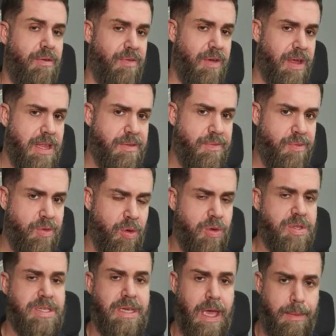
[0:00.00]
preventing
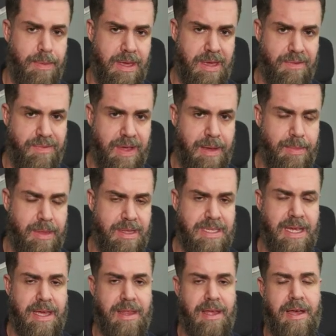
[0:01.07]
divorce, keeping your family
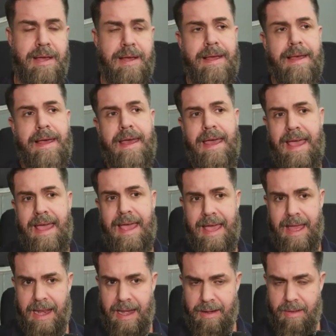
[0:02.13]
together,
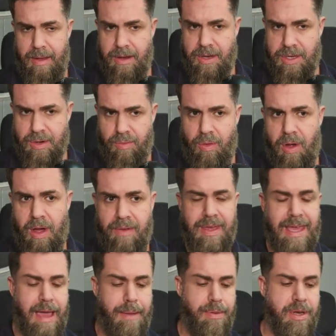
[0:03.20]
and
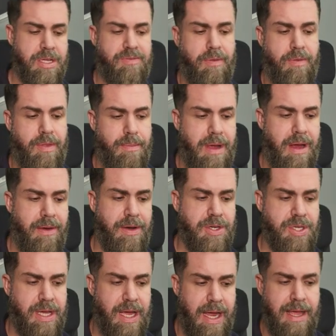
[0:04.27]
deriving happiness from the
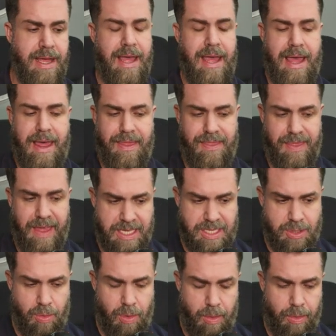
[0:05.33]
marriage, okay?
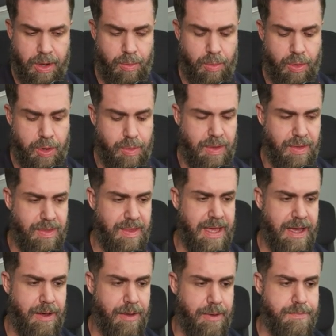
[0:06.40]
That's who I want to work with.
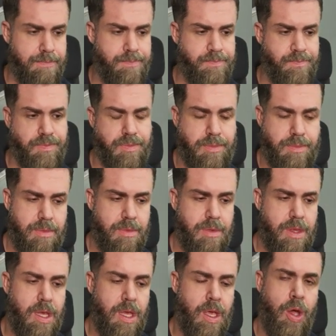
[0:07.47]
Now,
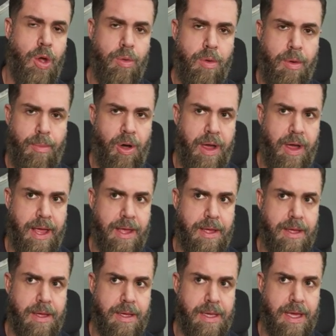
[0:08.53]
who am I,
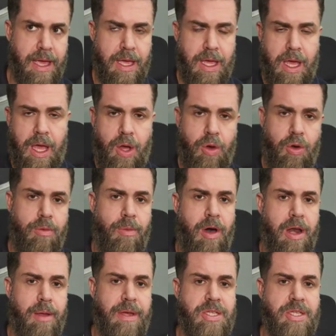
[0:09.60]
okay? Who am I to